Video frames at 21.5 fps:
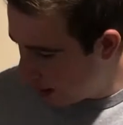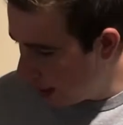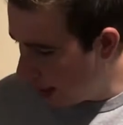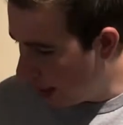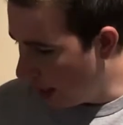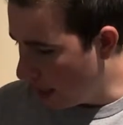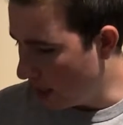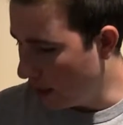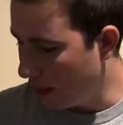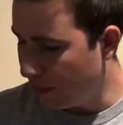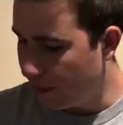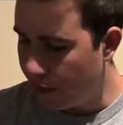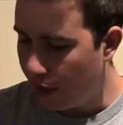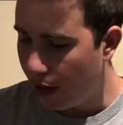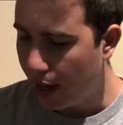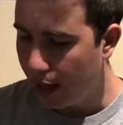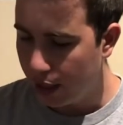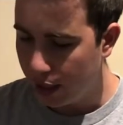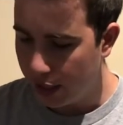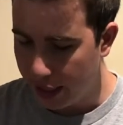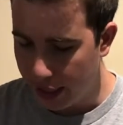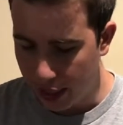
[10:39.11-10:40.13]
And then
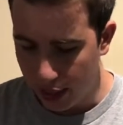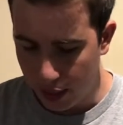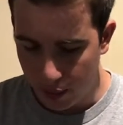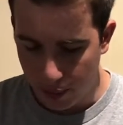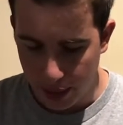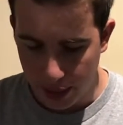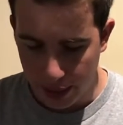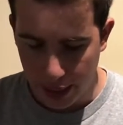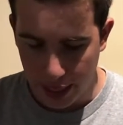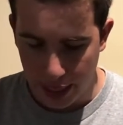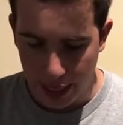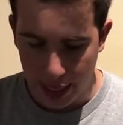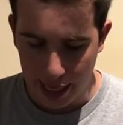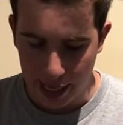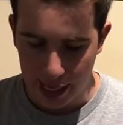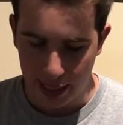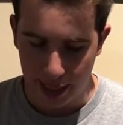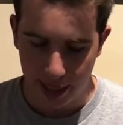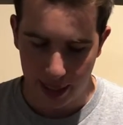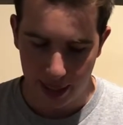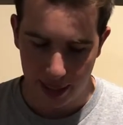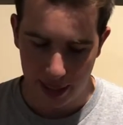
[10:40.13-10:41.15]
finally, we got
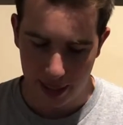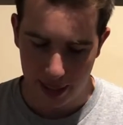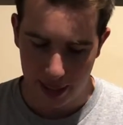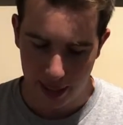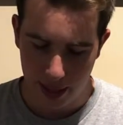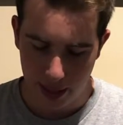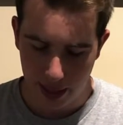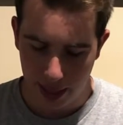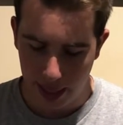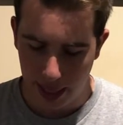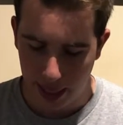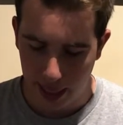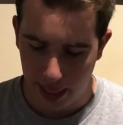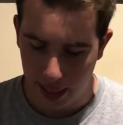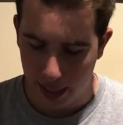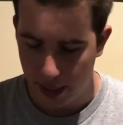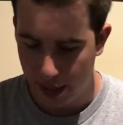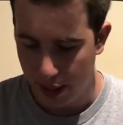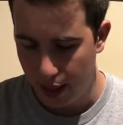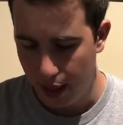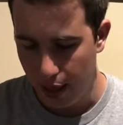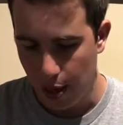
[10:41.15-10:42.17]
the
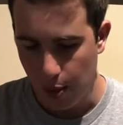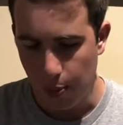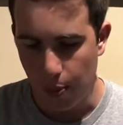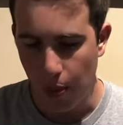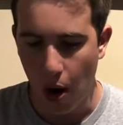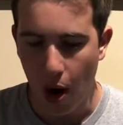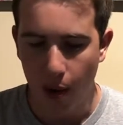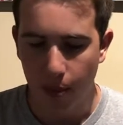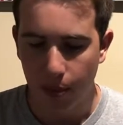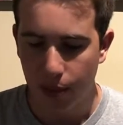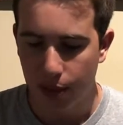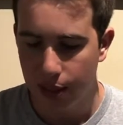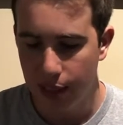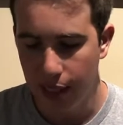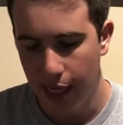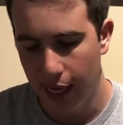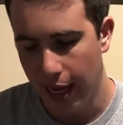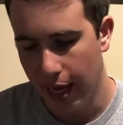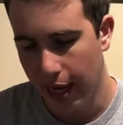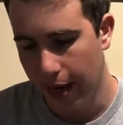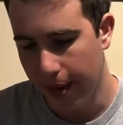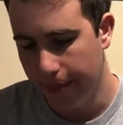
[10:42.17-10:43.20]
marble
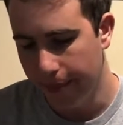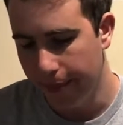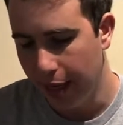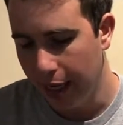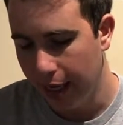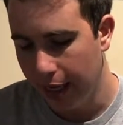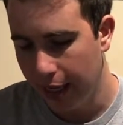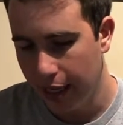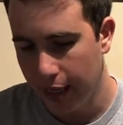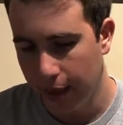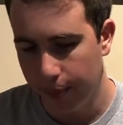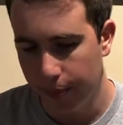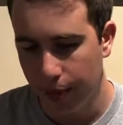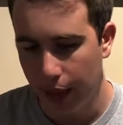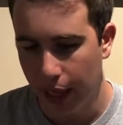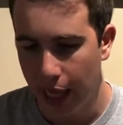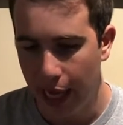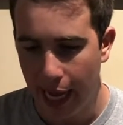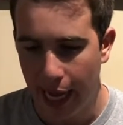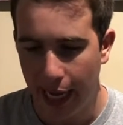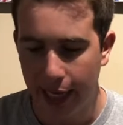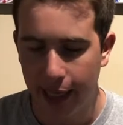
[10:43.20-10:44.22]
tee in a medium
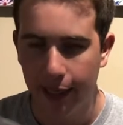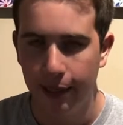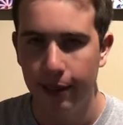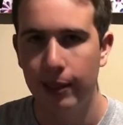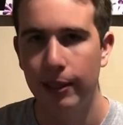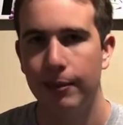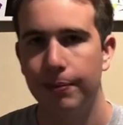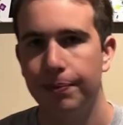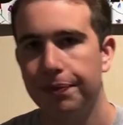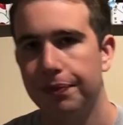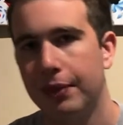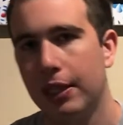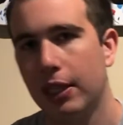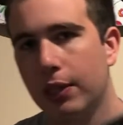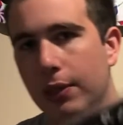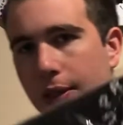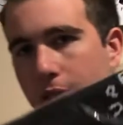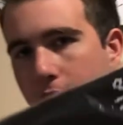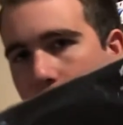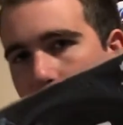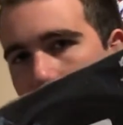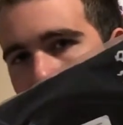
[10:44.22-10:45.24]
black. This
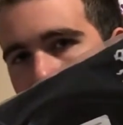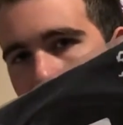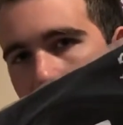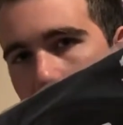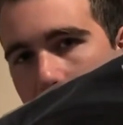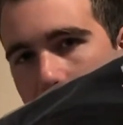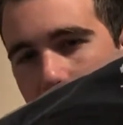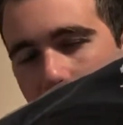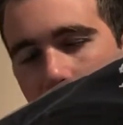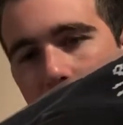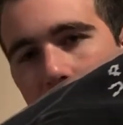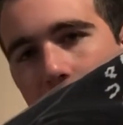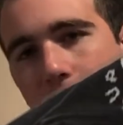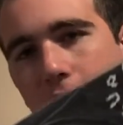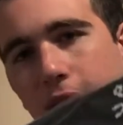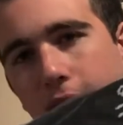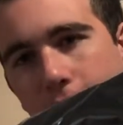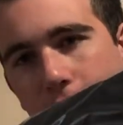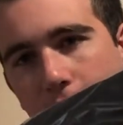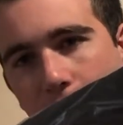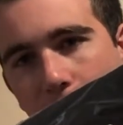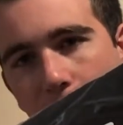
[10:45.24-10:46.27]
one's fire. It's got like the
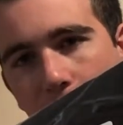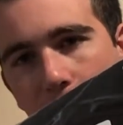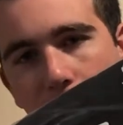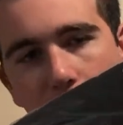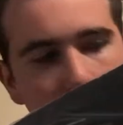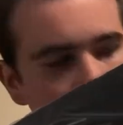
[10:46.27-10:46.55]
little circle,